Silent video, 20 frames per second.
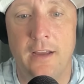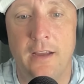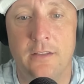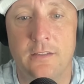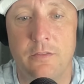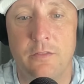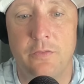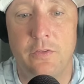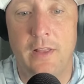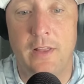
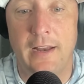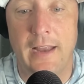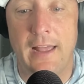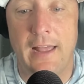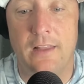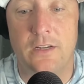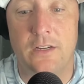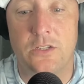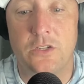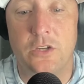because I feel like
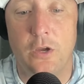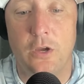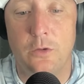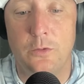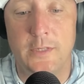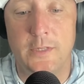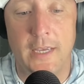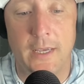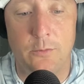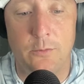Alex
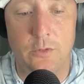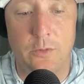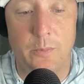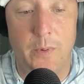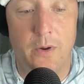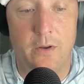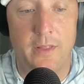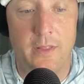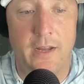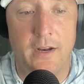Kozan was a
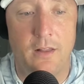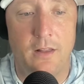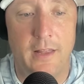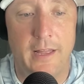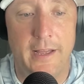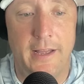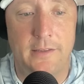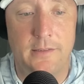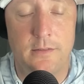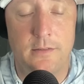part of that
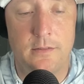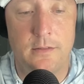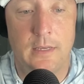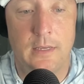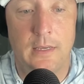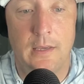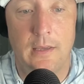class,